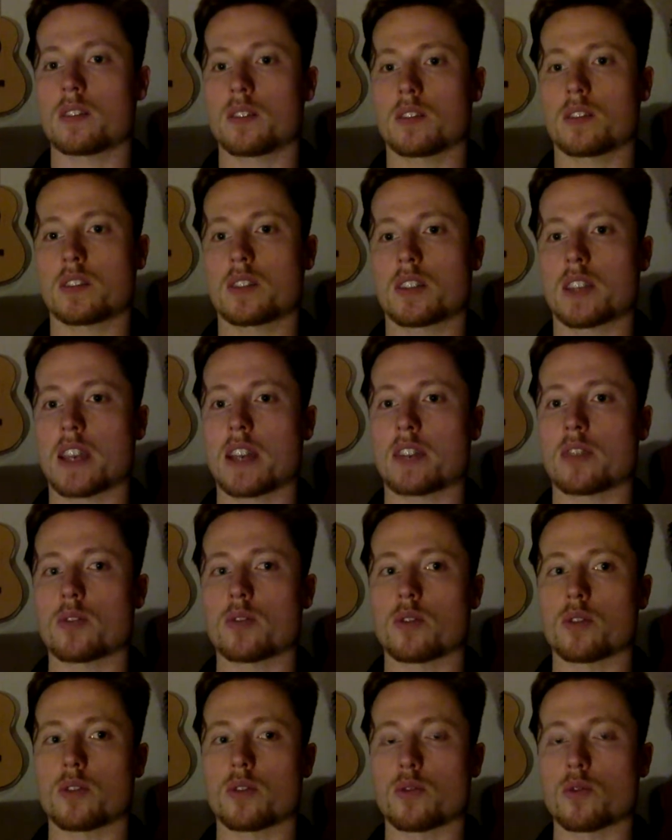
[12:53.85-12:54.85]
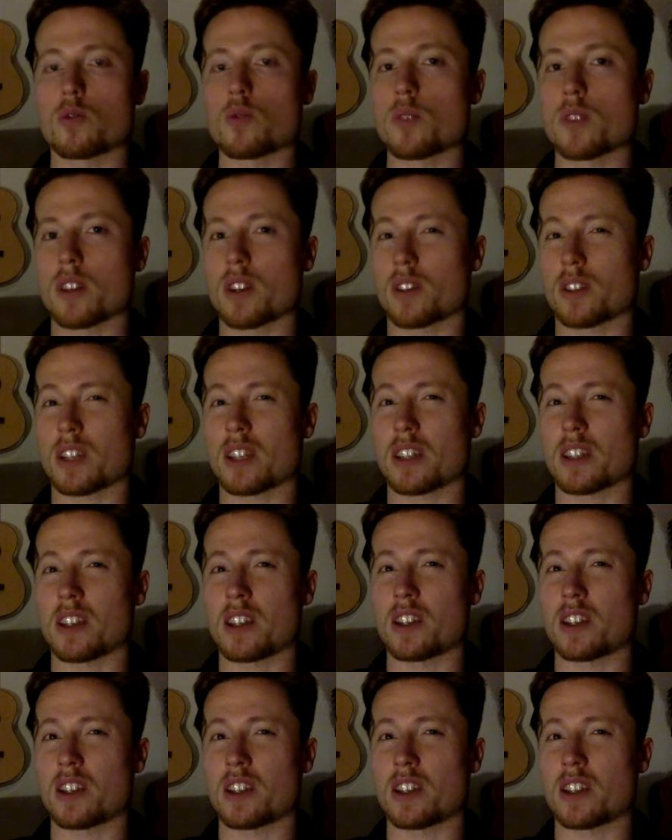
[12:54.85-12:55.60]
schedule through without getting